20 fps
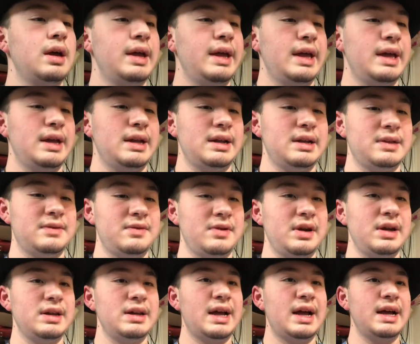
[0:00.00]
and it's
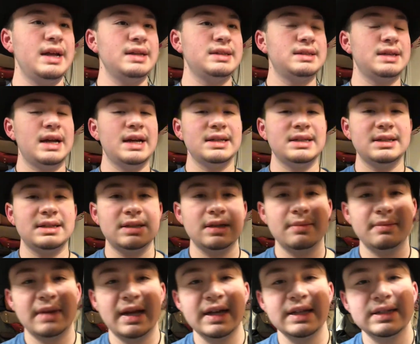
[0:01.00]
very nice. It has
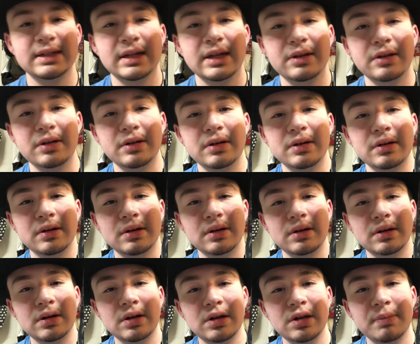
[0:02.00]
some nice leather
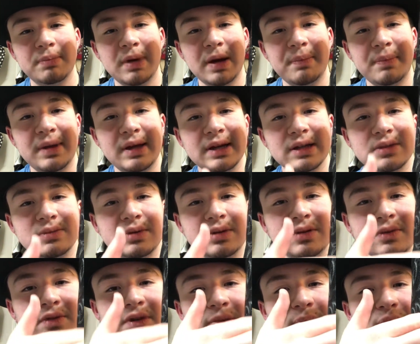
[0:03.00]
piping as
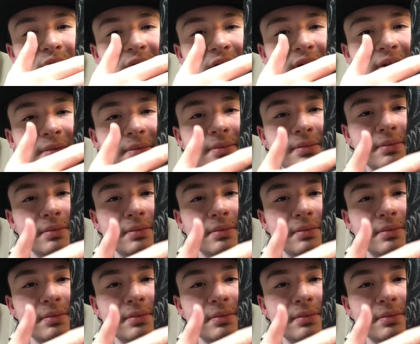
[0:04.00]
well. Very pretty.